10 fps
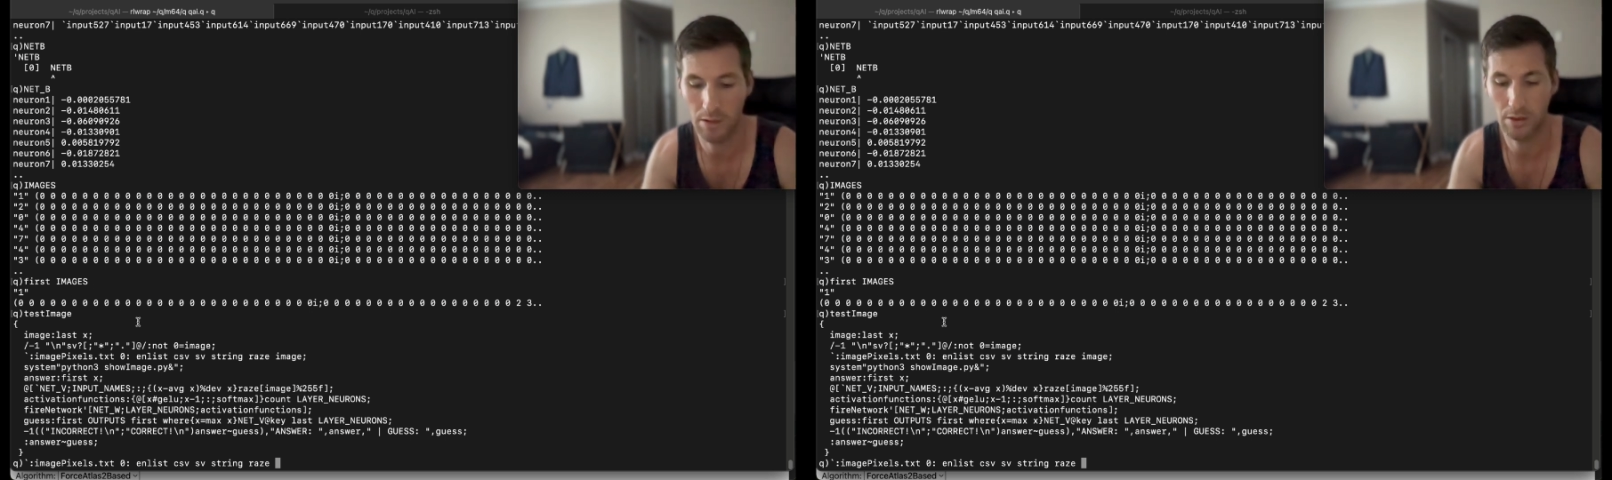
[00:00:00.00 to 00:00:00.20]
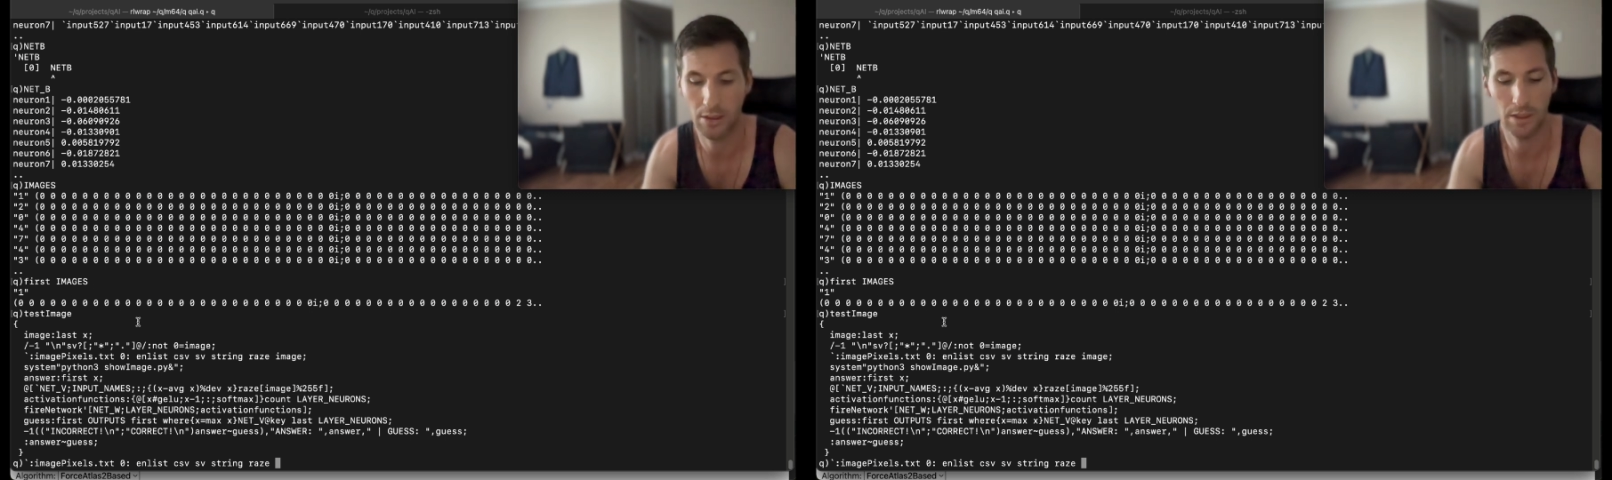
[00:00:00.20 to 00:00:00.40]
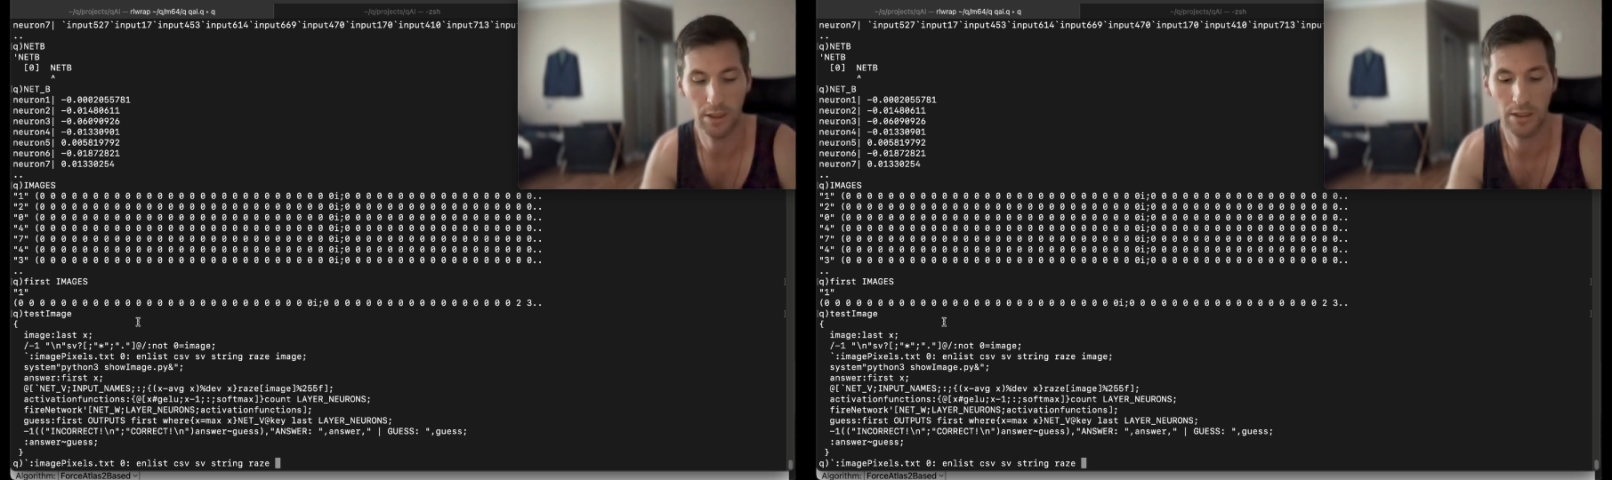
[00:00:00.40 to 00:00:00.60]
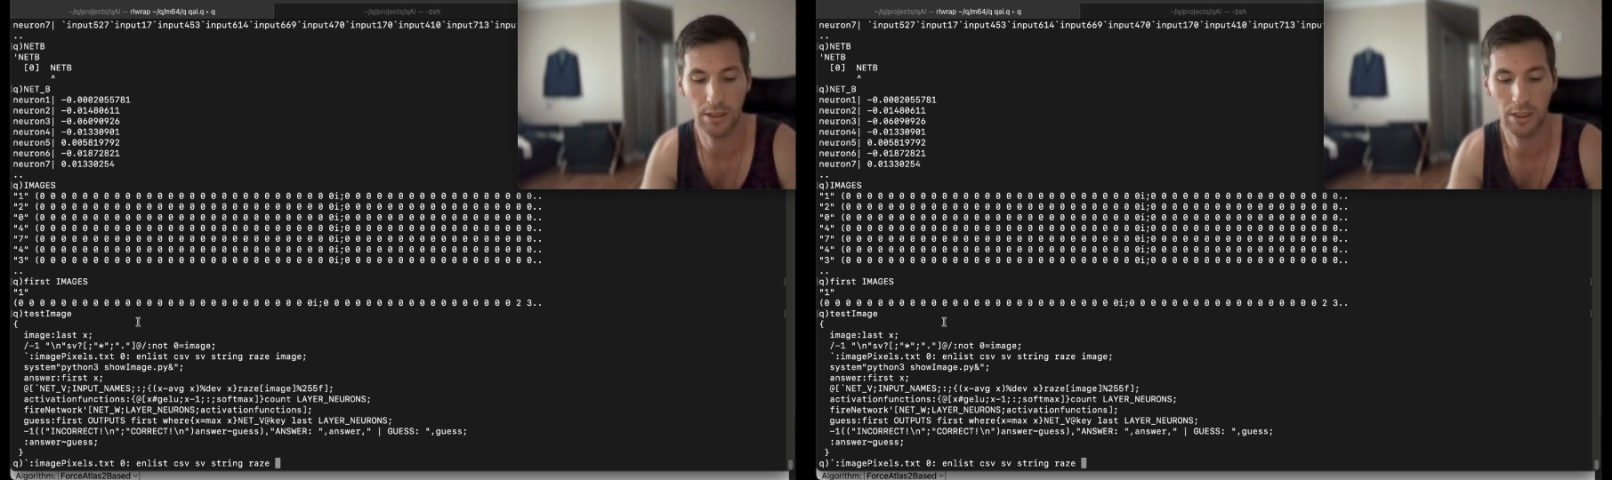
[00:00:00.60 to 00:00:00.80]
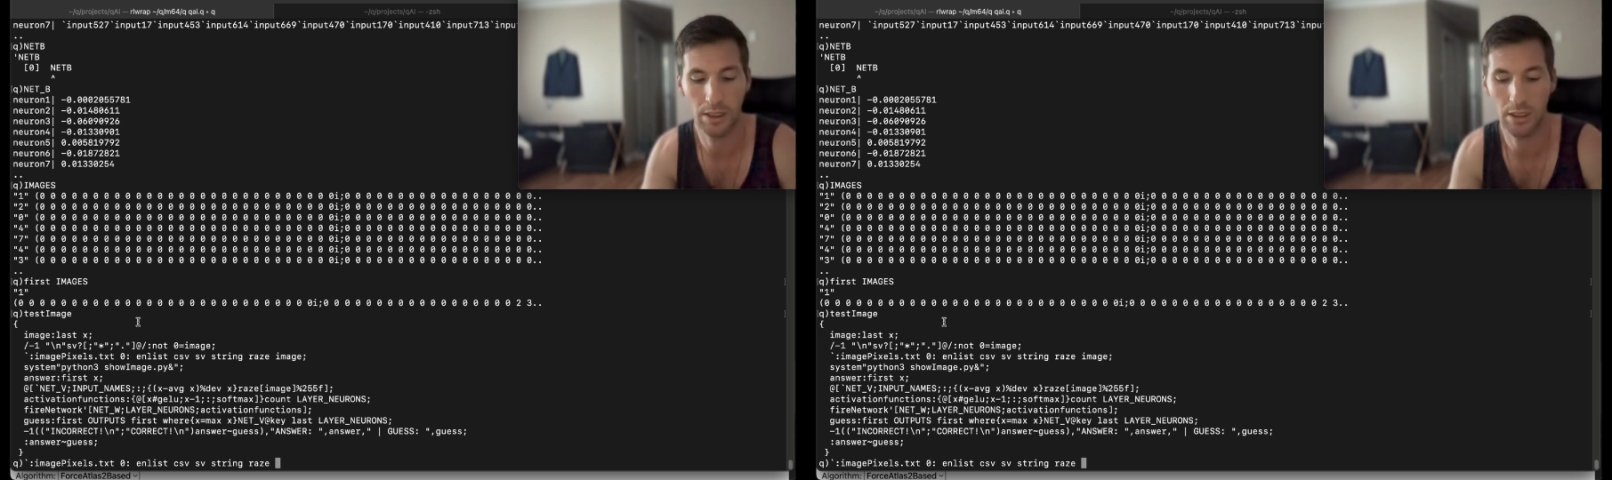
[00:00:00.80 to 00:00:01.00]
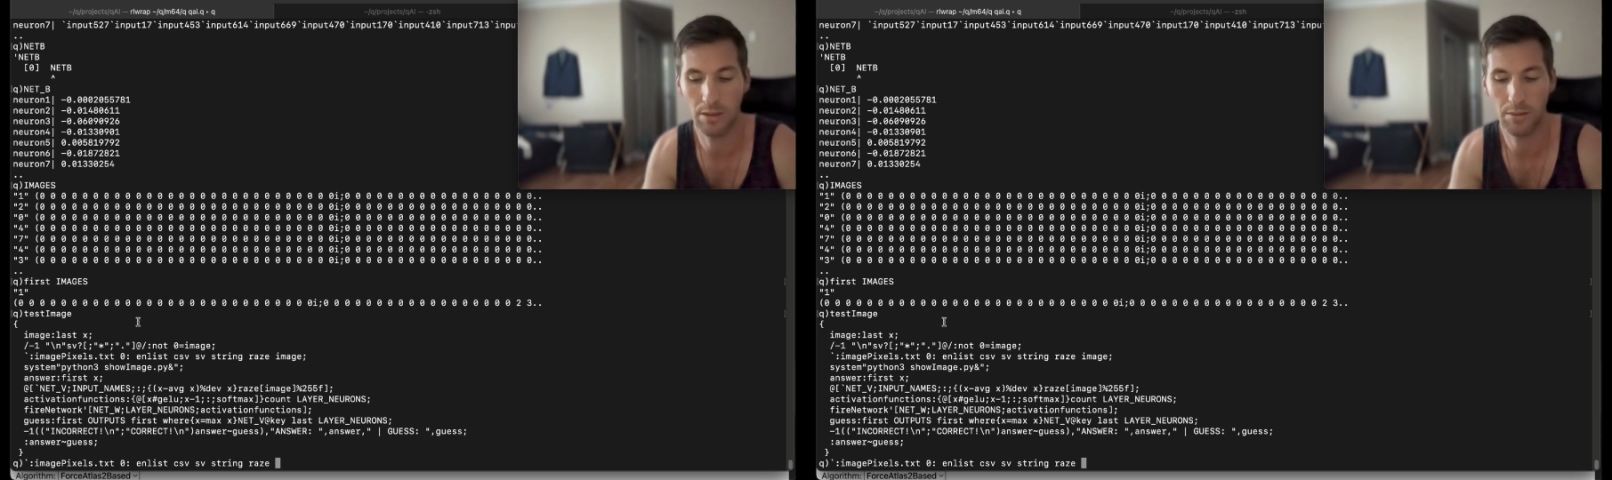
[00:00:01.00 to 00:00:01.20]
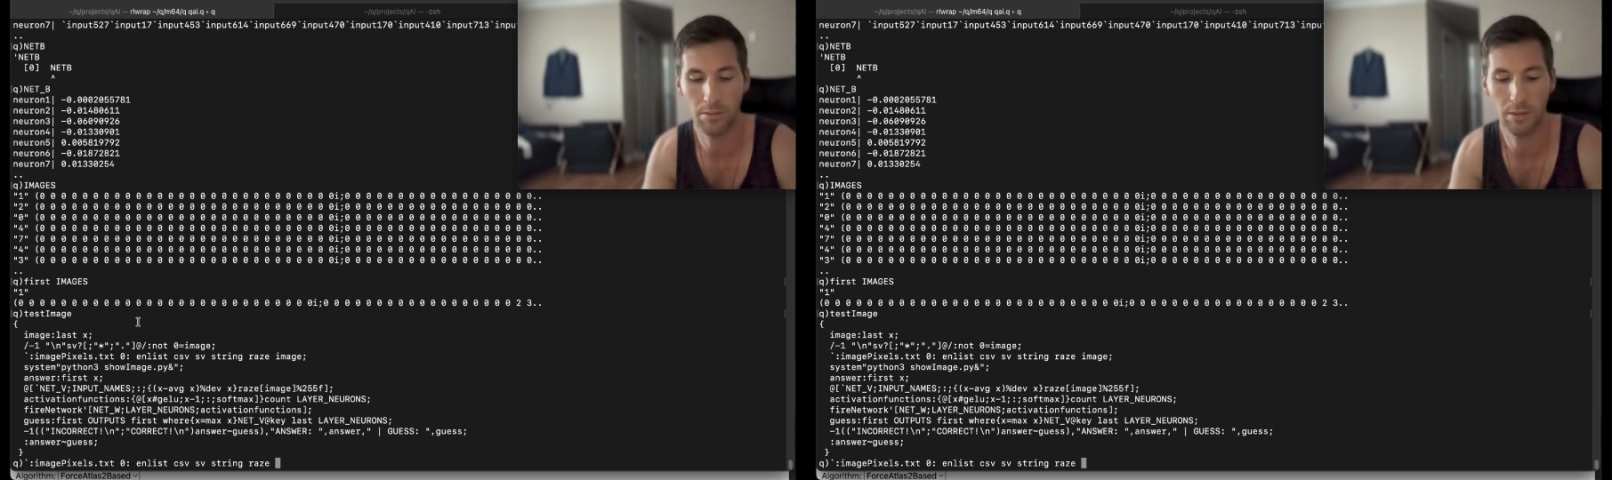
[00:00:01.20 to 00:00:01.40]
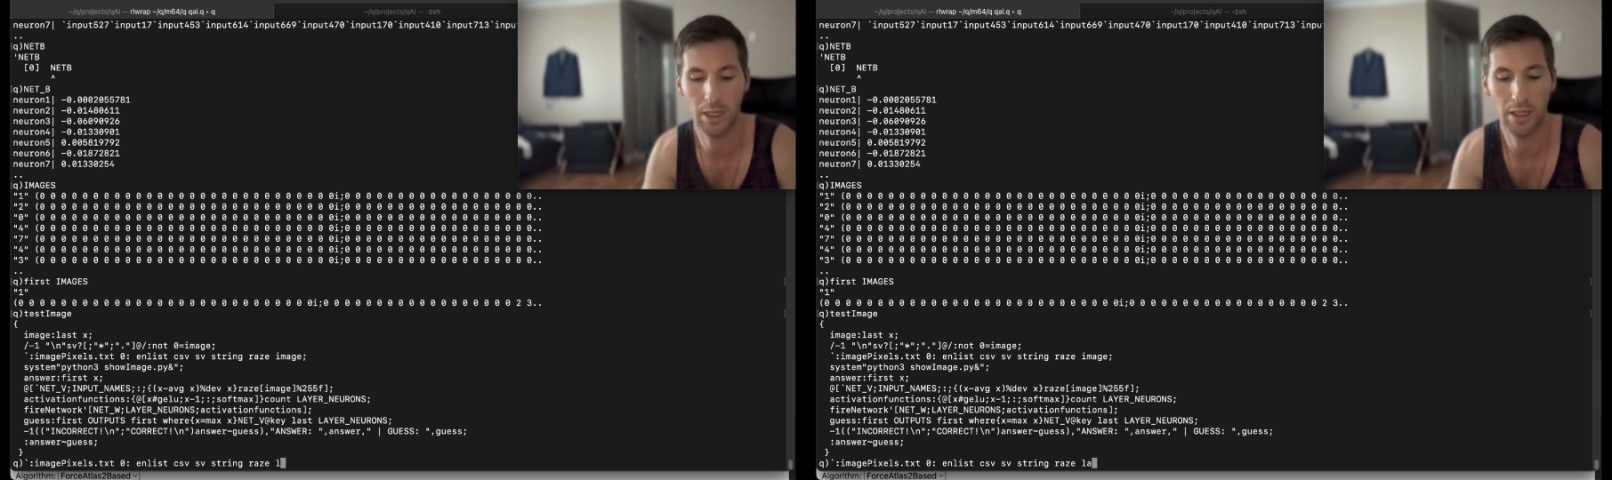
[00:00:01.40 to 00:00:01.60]
So this is
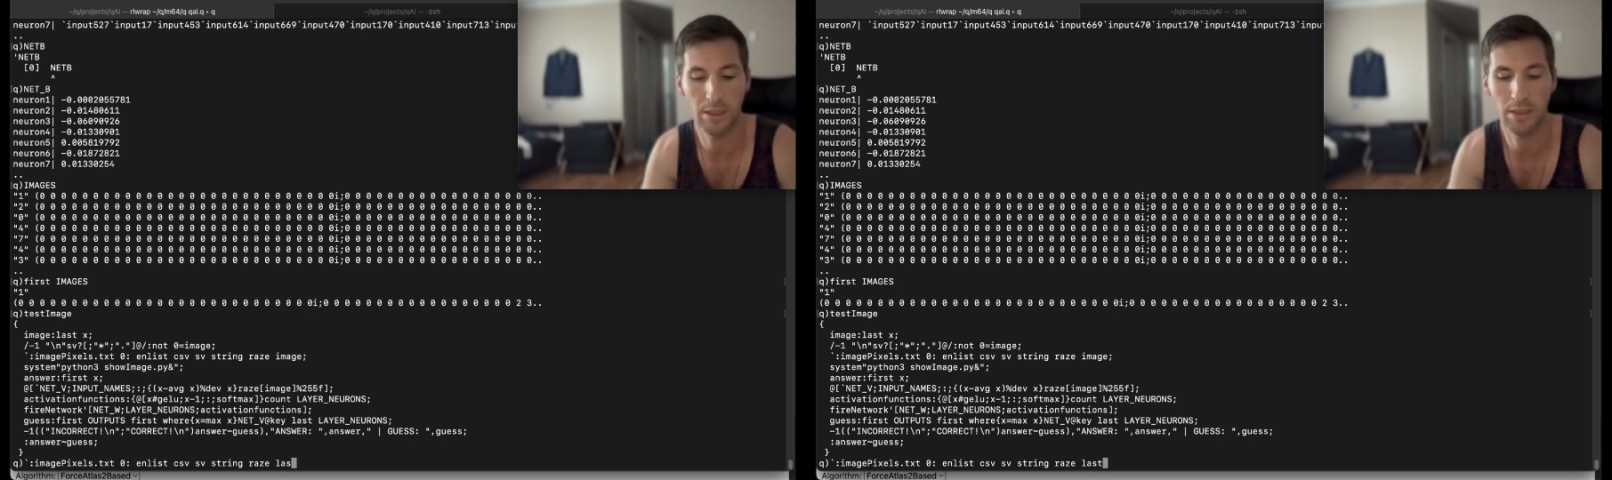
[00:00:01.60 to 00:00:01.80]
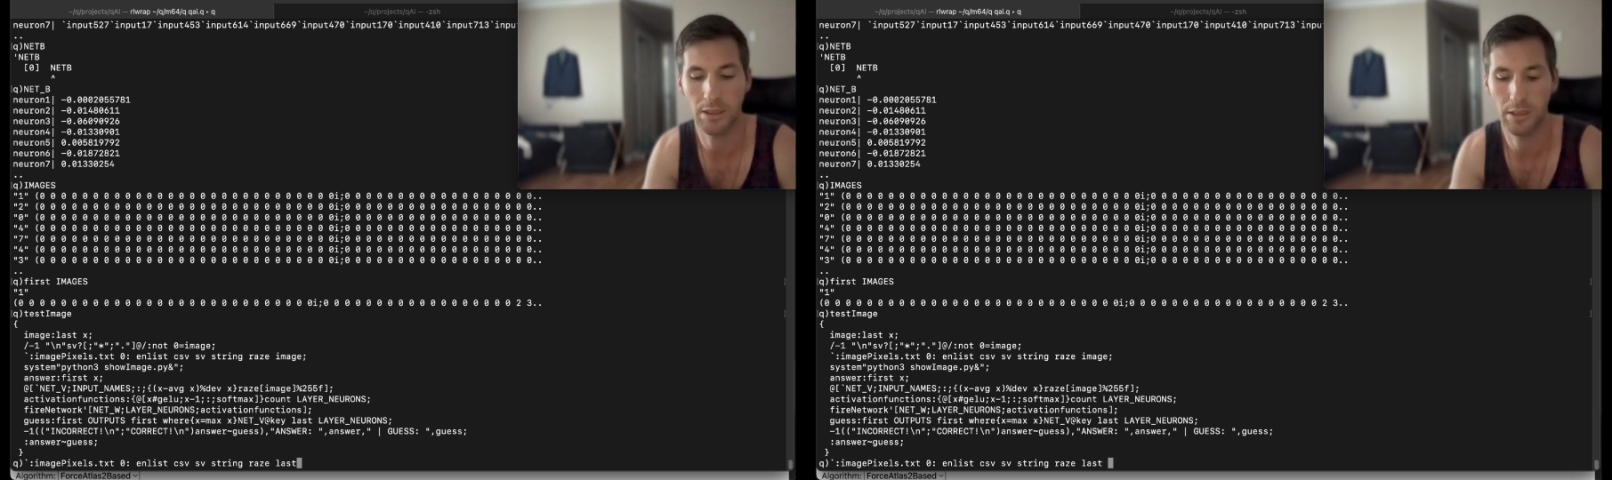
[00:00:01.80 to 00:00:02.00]
last